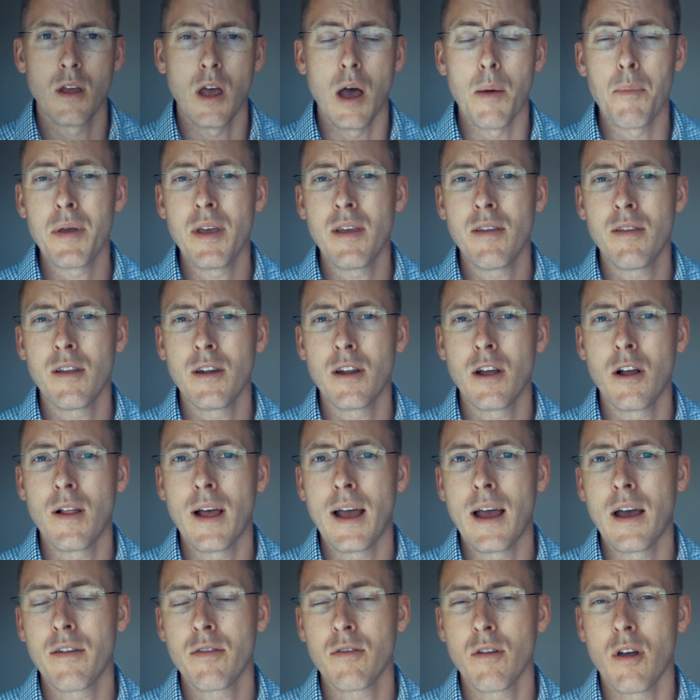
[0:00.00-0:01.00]
A P C N L
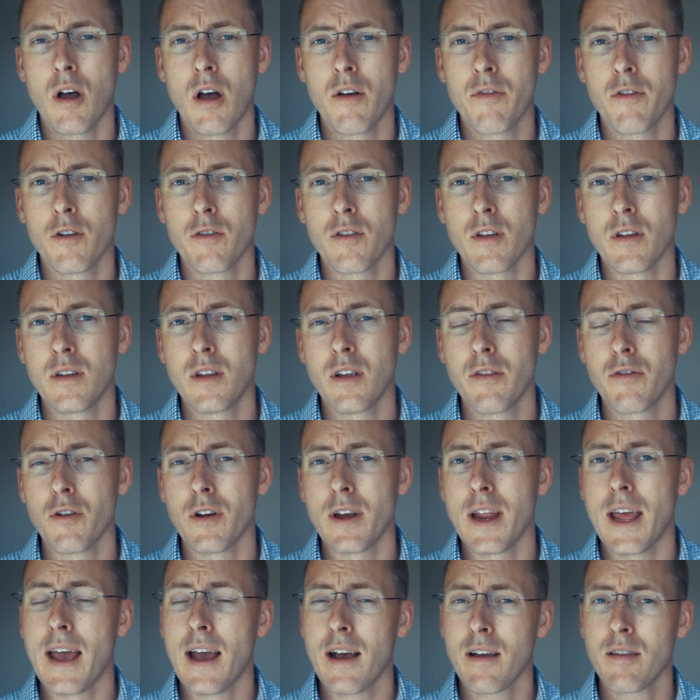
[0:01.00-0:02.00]
offers a
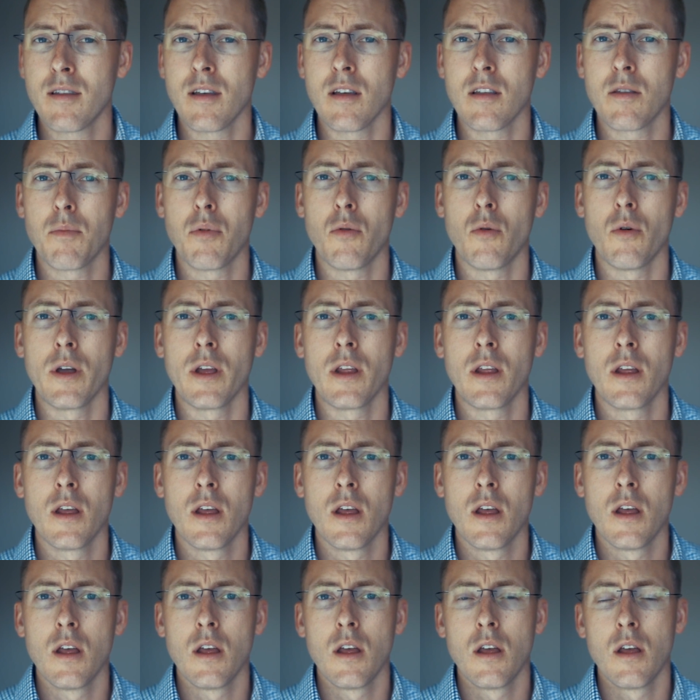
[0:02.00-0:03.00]
different access point
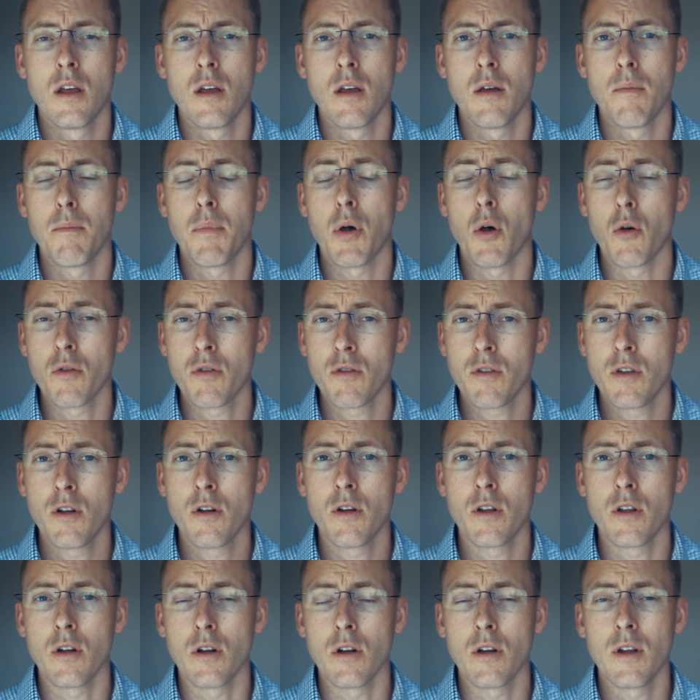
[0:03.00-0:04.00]

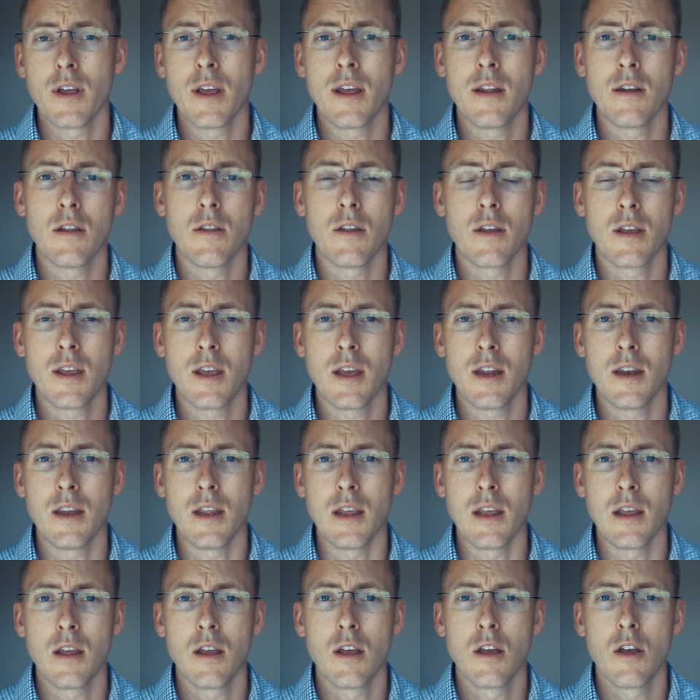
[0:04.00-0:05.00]
posterior into the
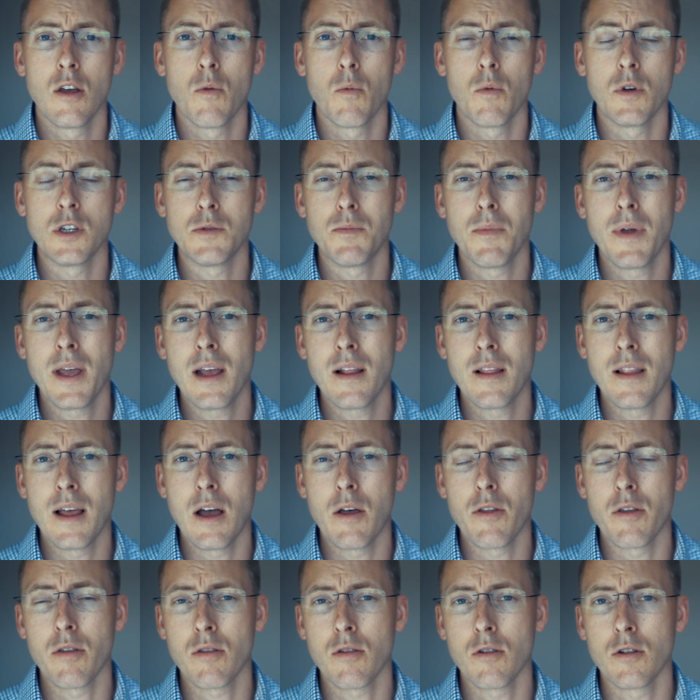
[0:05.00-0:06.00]
kidney, which may allow
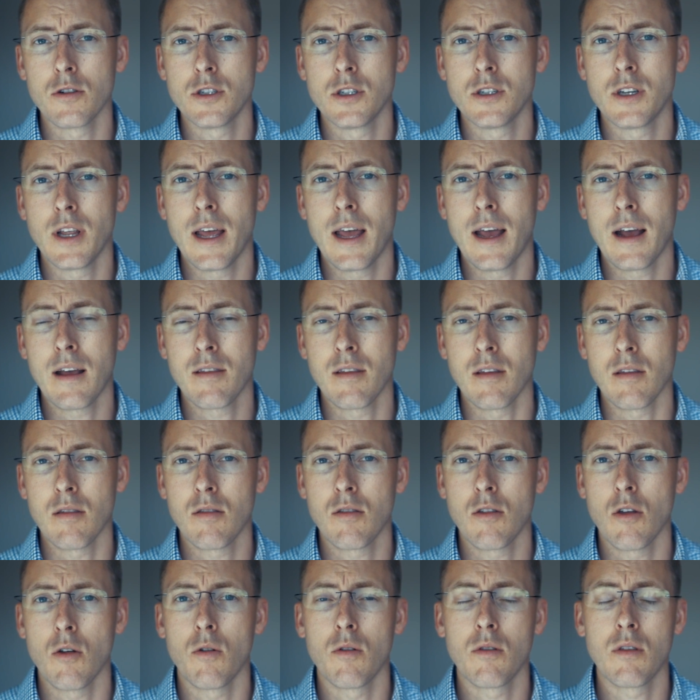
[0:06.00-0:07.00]
the surgeon to access
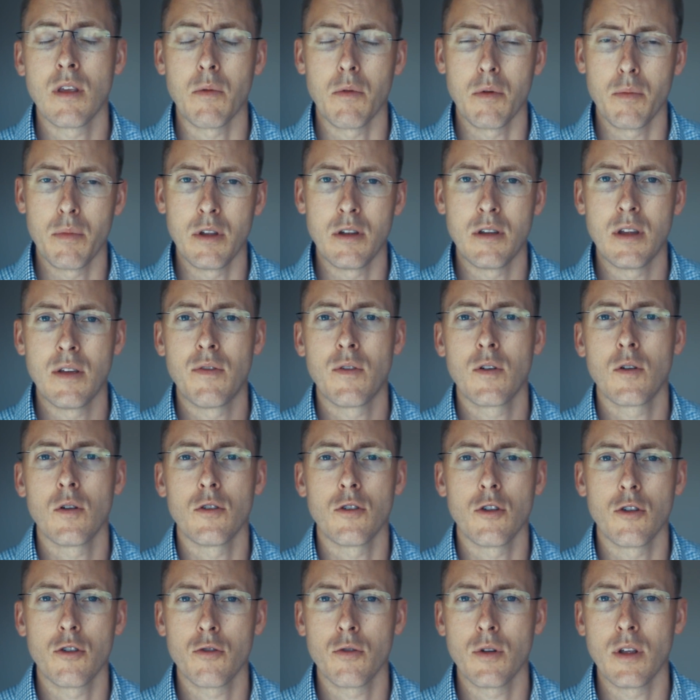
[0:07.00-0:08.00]
stones that would be difficult
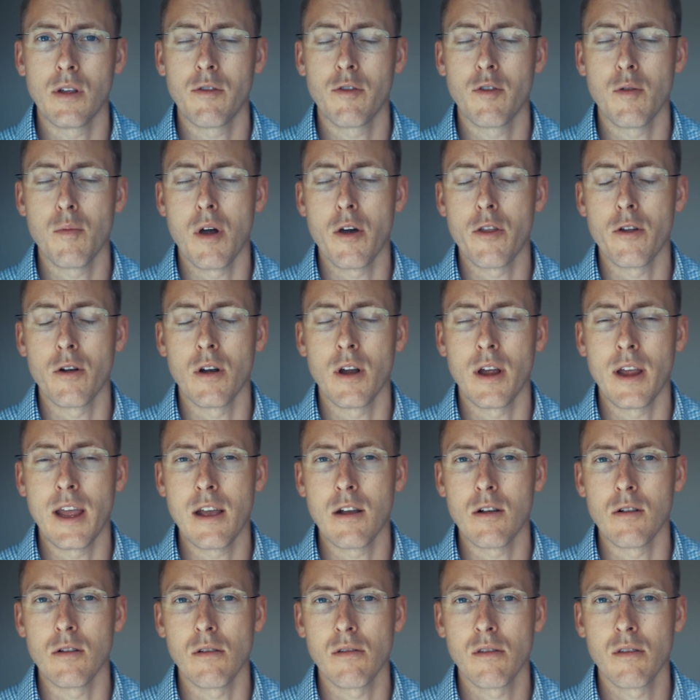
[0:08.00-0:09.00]
to treat from other
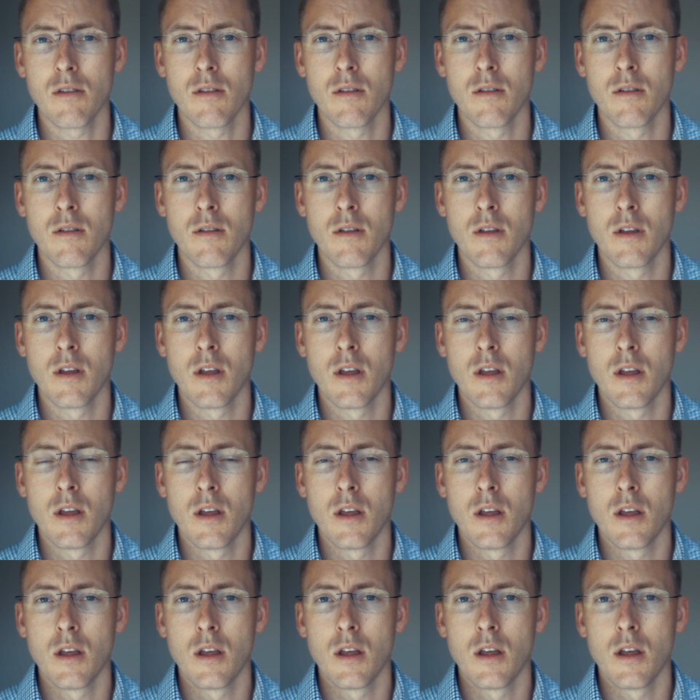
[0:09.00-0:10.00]
angles.
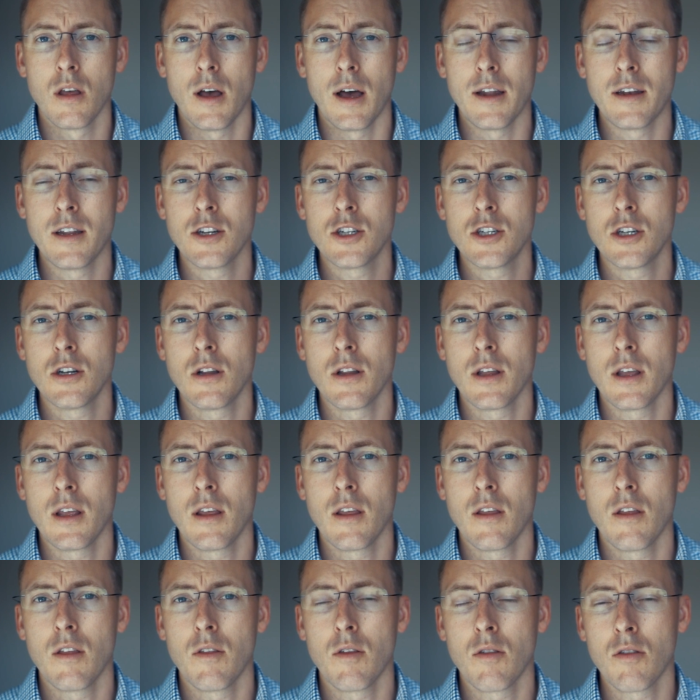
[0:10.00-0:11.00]

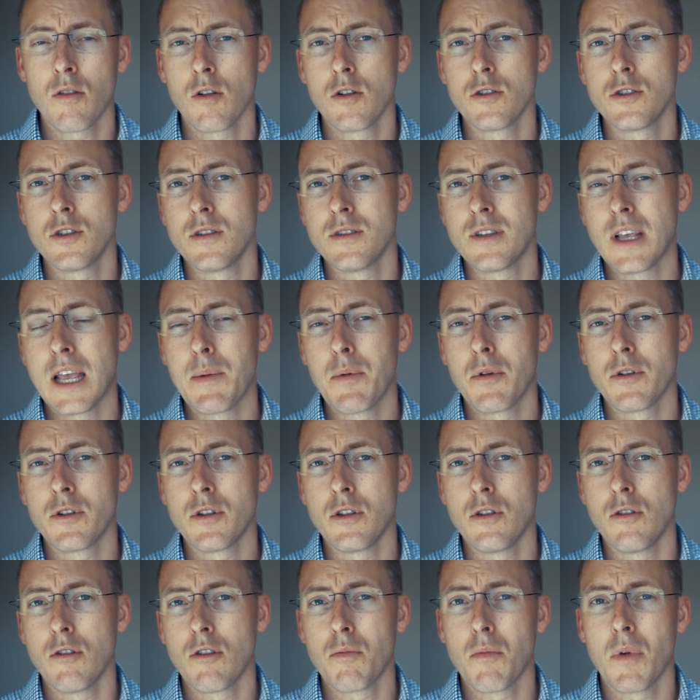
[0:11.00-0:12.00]
Additionally, the surgeon is able to
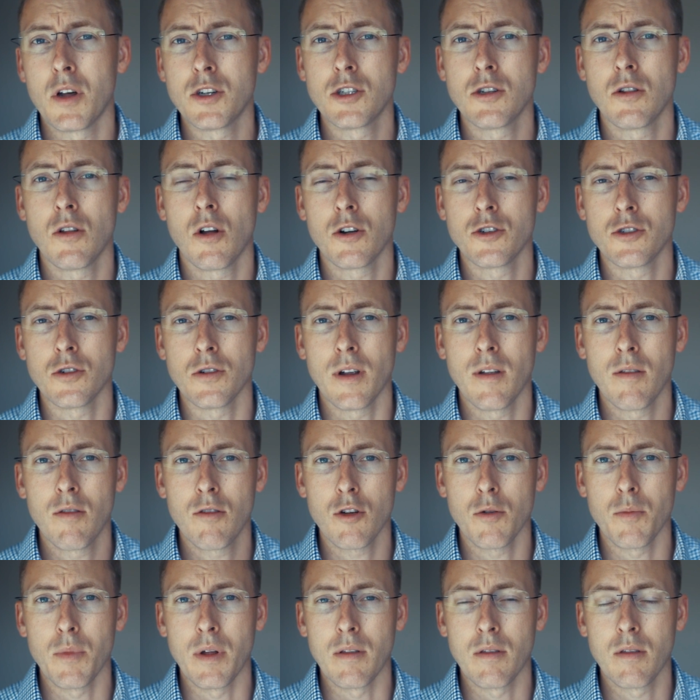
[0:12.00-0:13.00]
use much larger
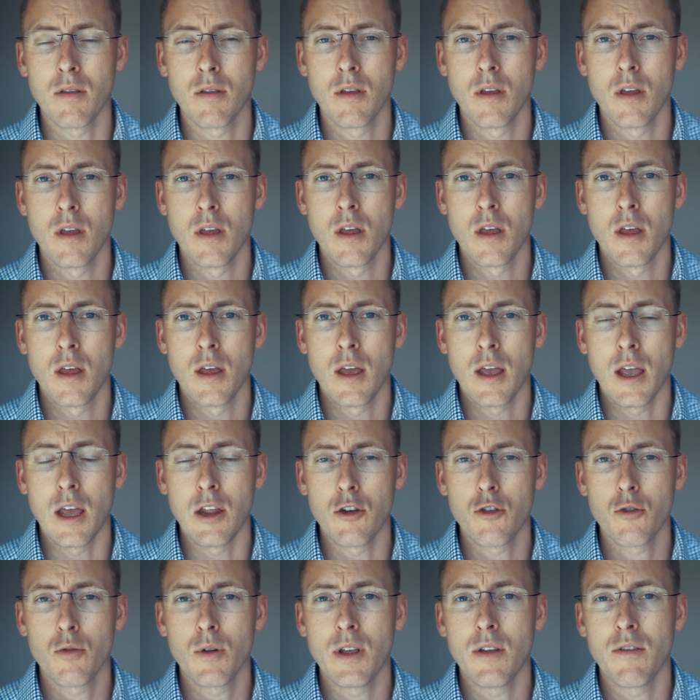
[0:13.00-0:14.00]
instruments and
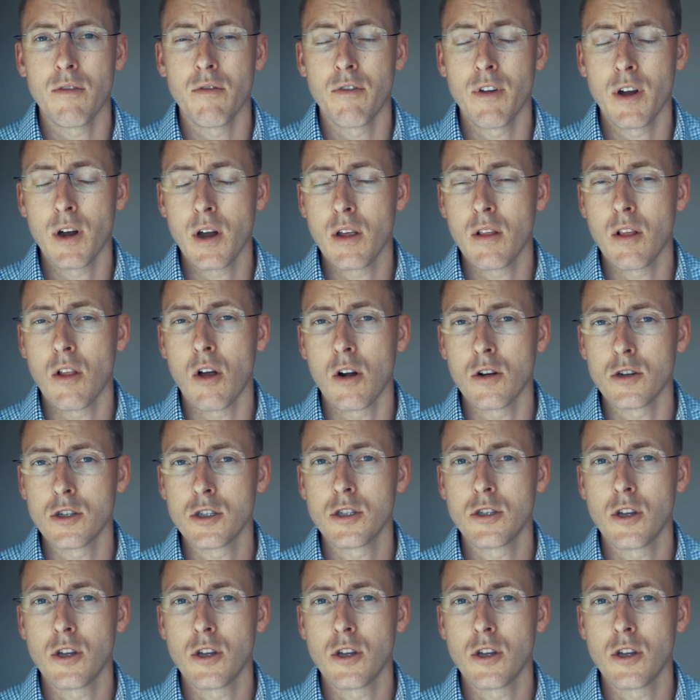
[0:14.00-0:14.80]
treat very large